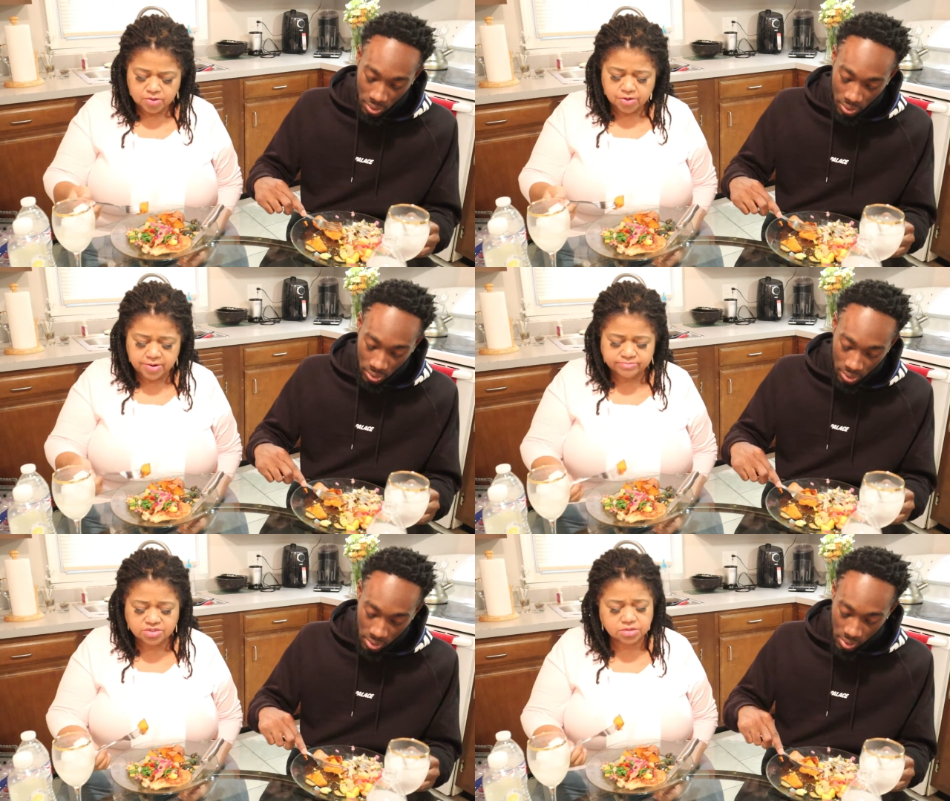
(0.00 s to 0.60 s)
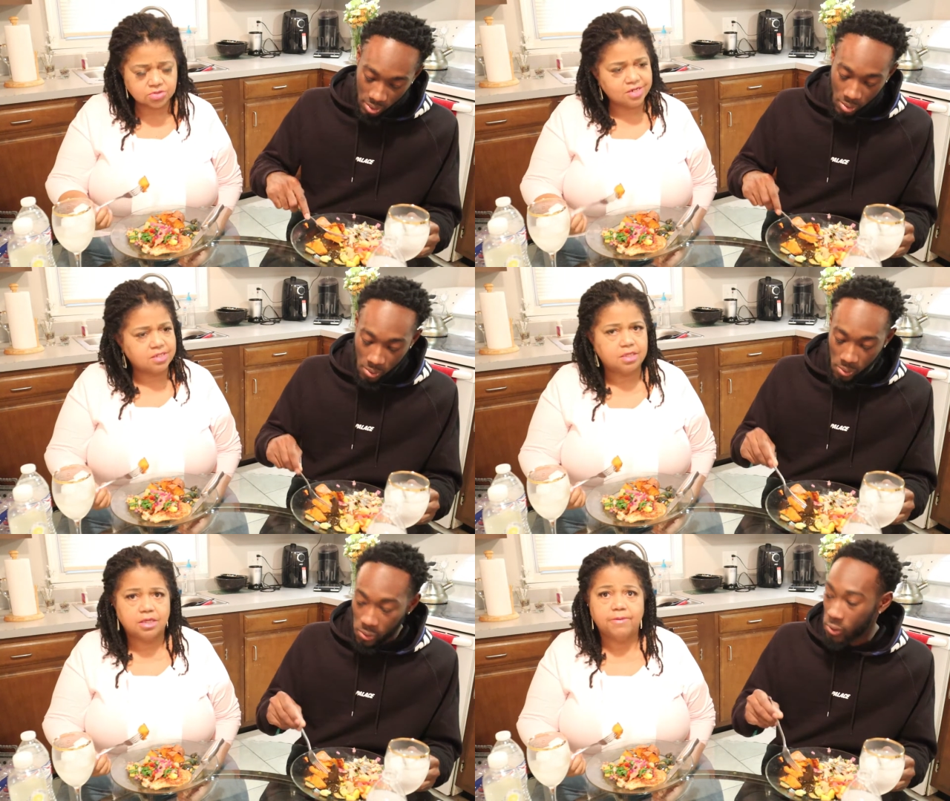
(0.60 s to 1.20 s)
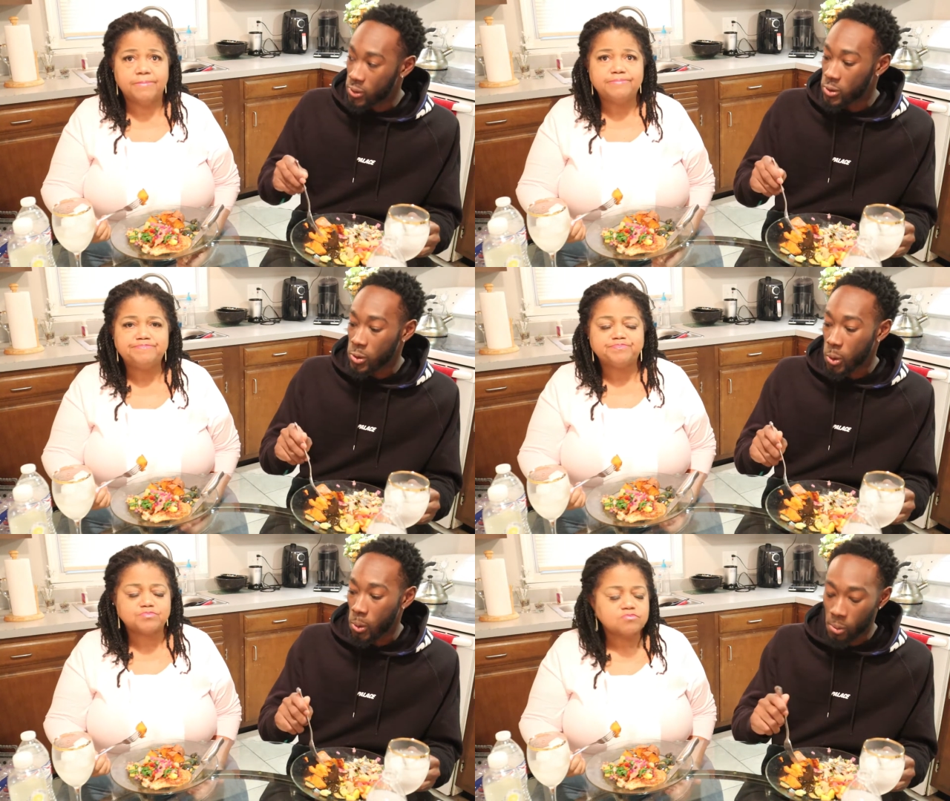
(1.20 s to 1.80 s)
Speaker 1: You know, I'm just trying to eat
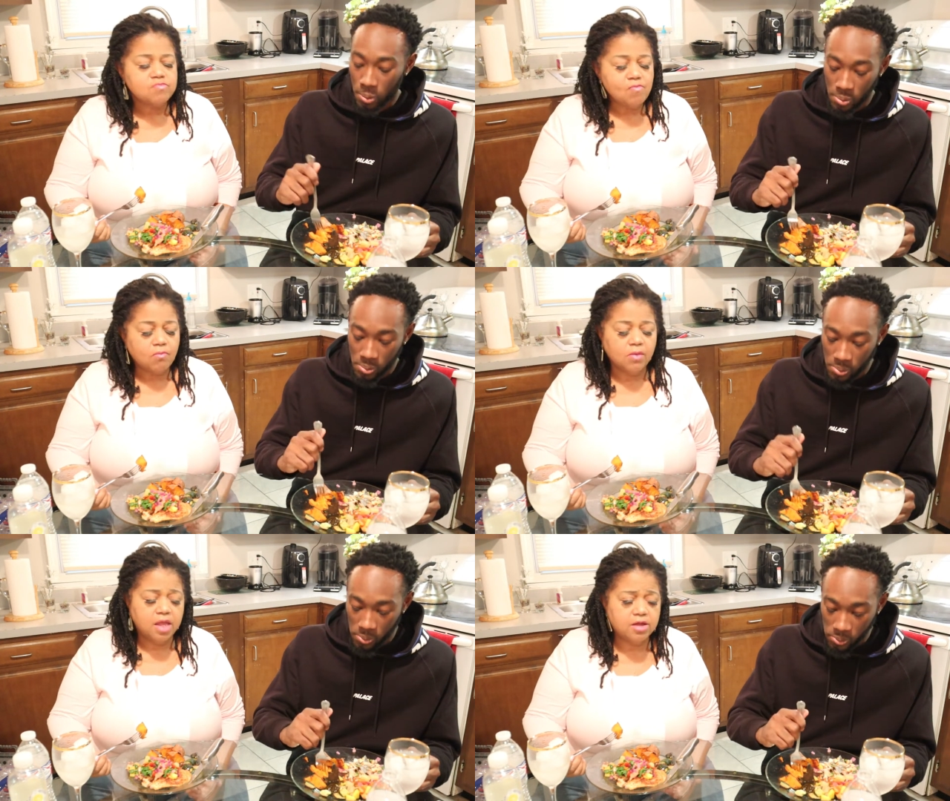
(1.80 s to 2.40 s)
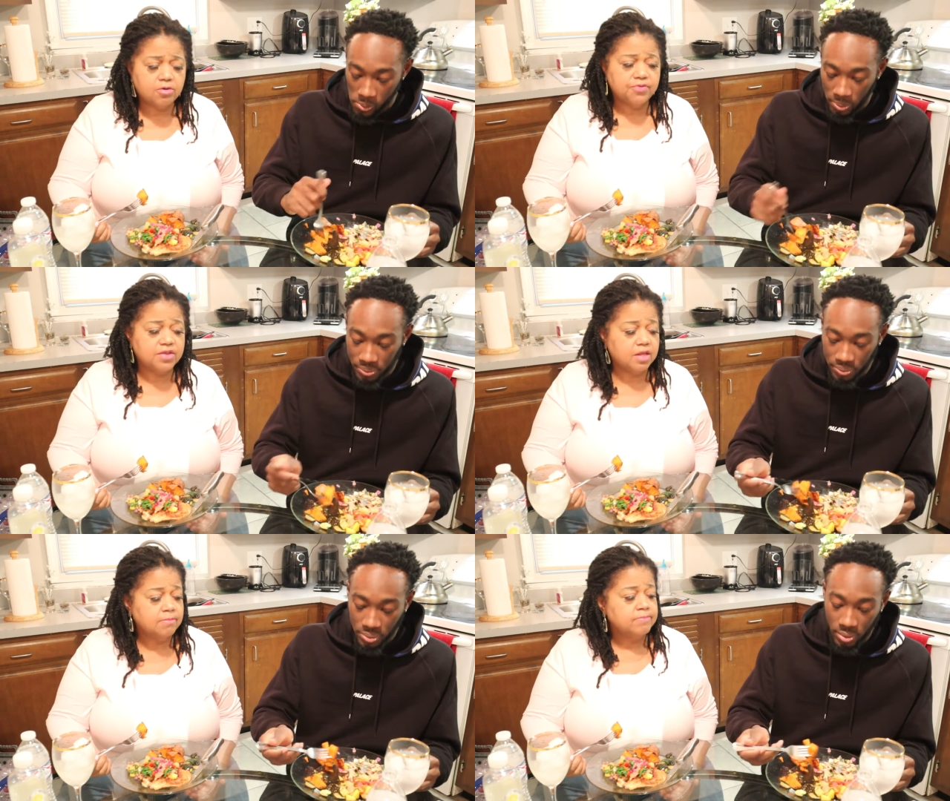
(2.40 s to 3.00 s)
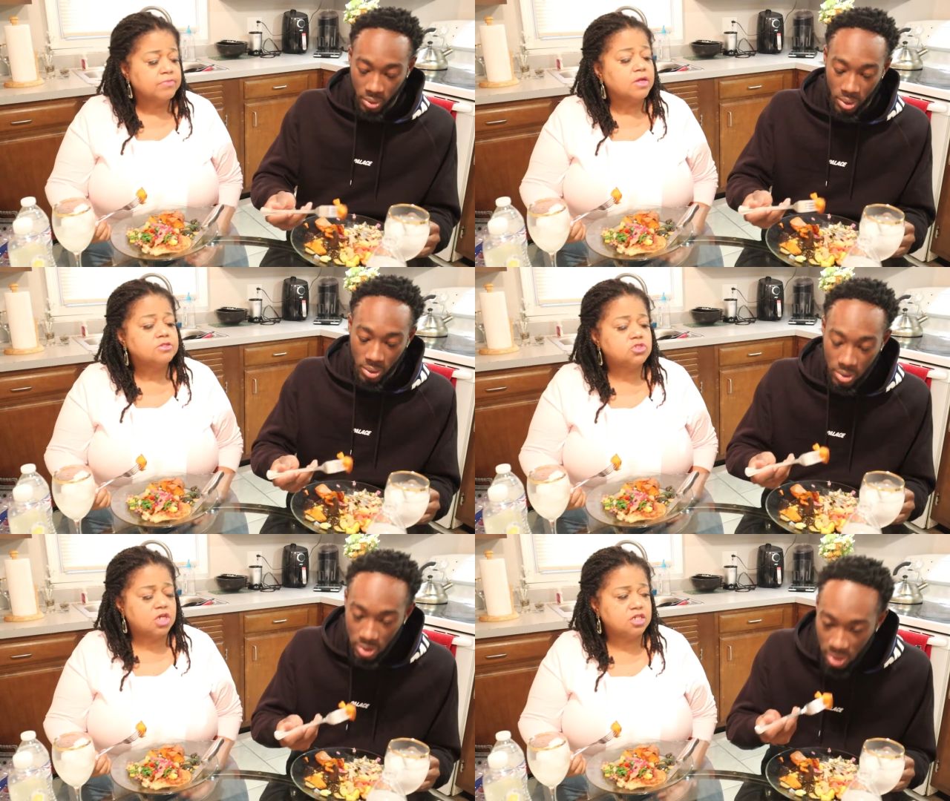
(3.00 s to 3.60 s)
healthy.
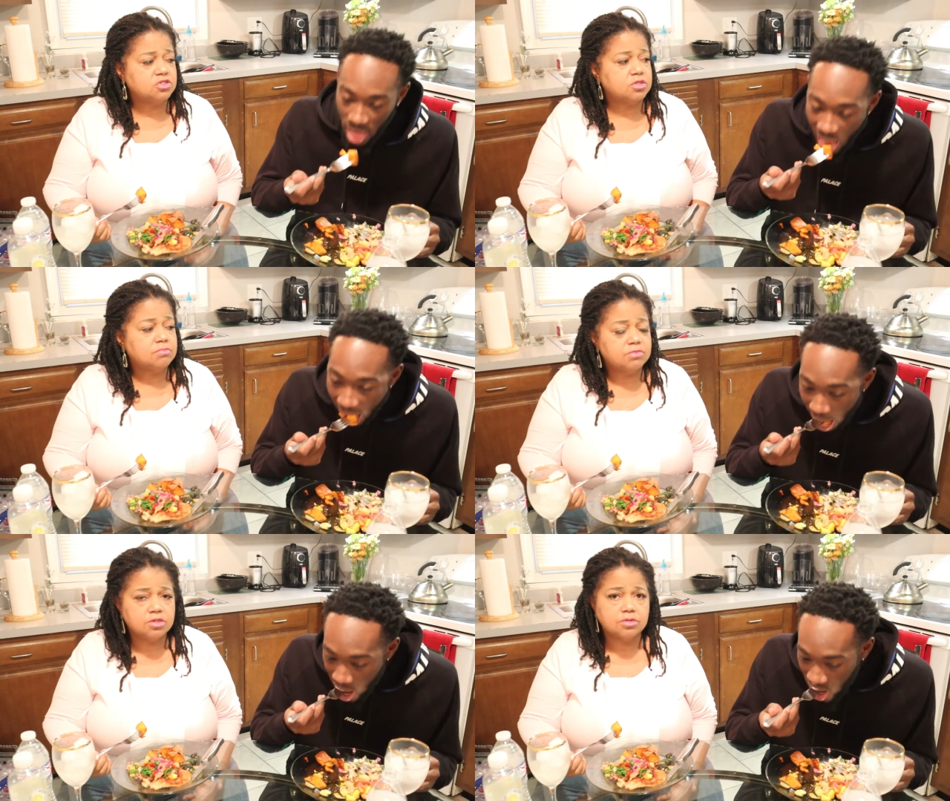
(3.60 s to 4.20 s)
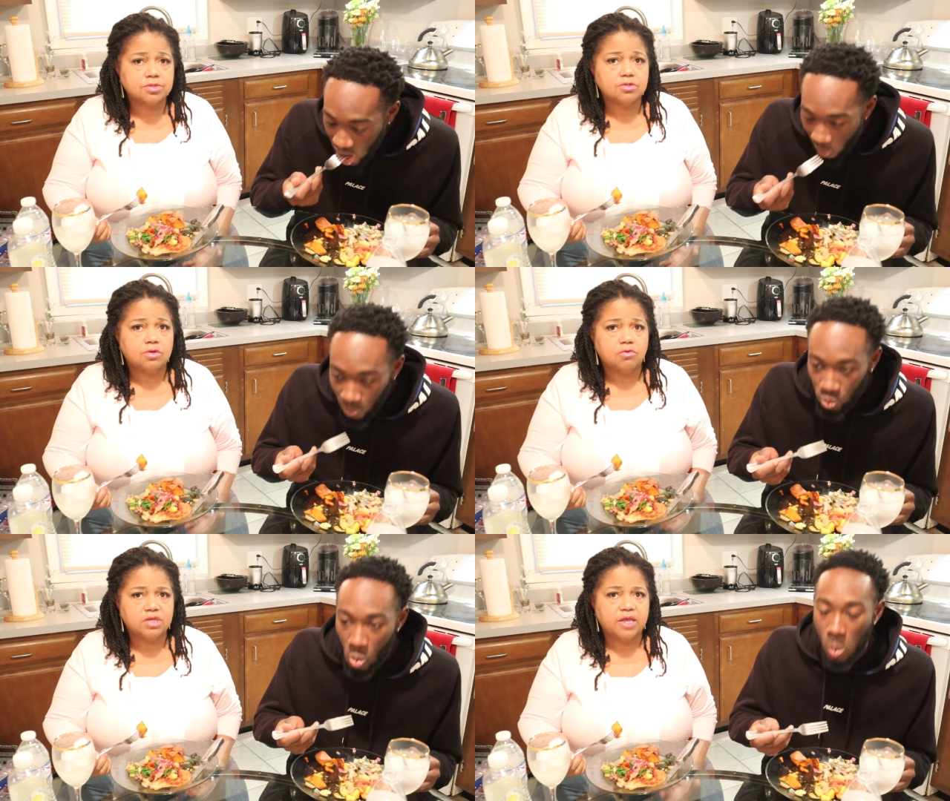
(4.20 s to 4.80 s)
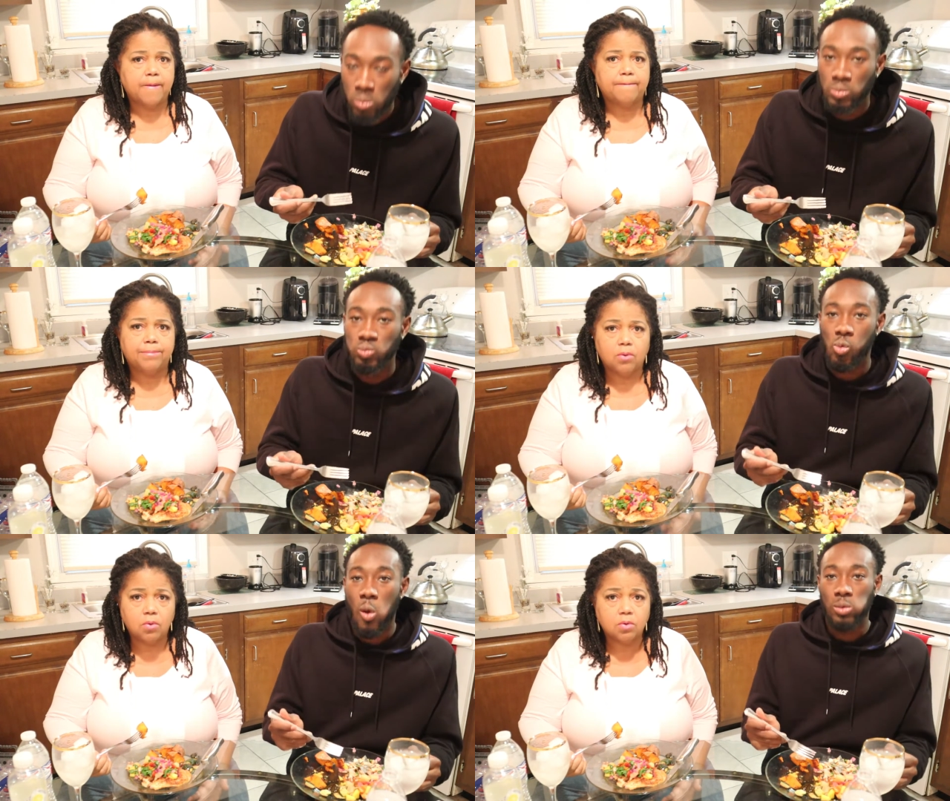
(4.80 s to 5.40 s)
Change the meal so you don't get
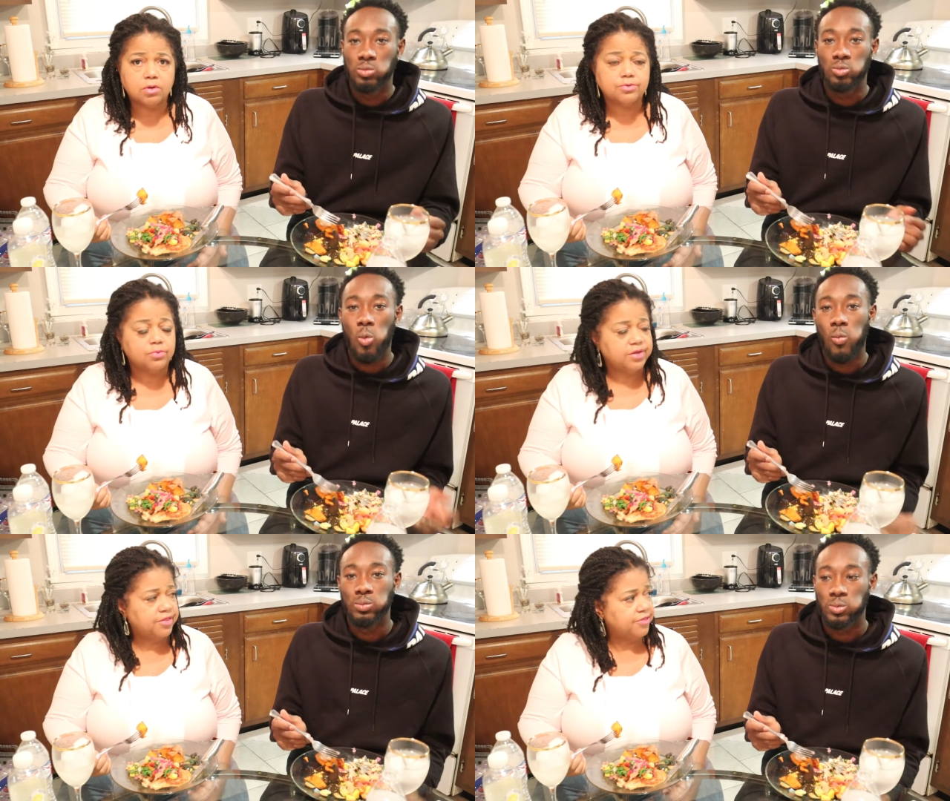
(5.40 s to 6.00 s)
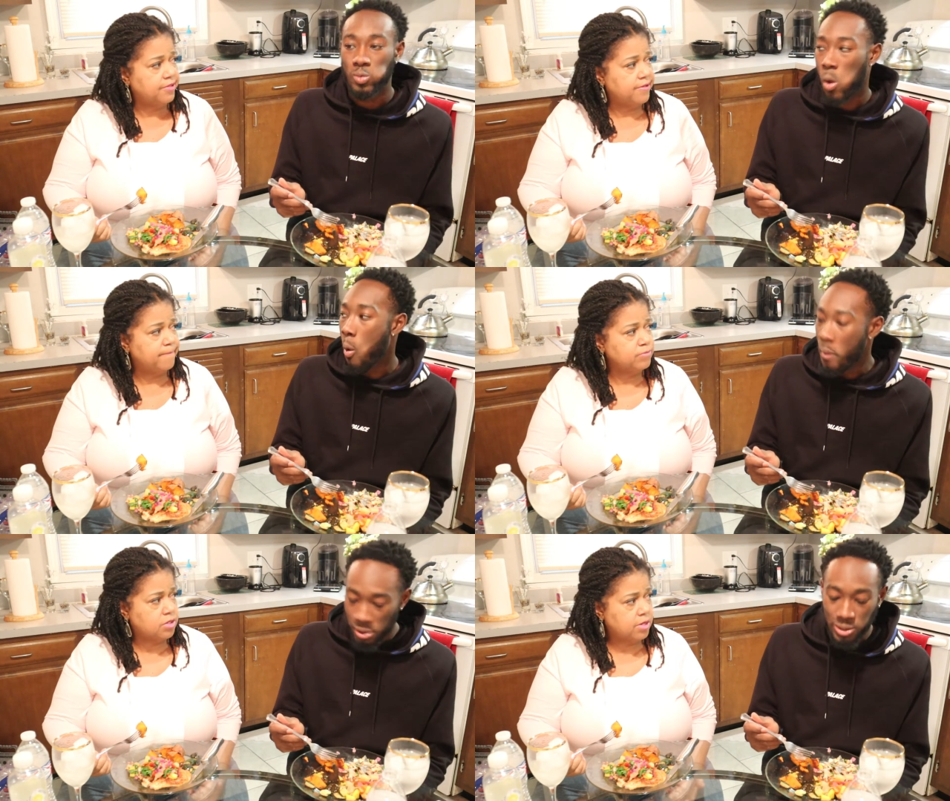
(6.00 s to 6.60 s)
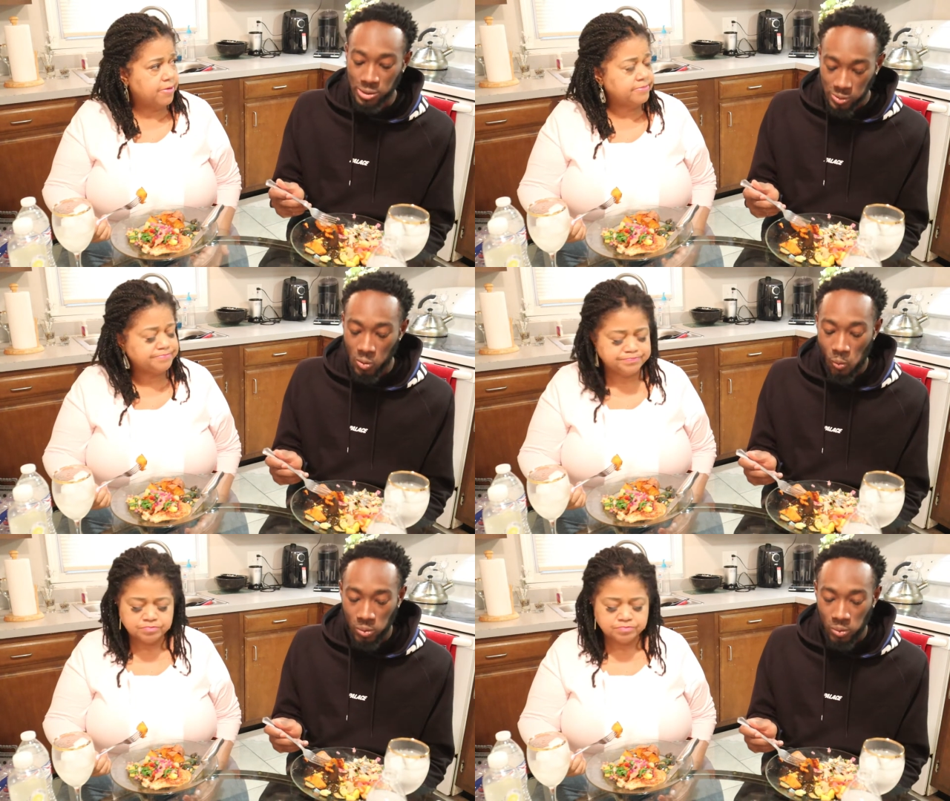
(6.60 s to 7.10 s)
bored with it, you uh -huh. know?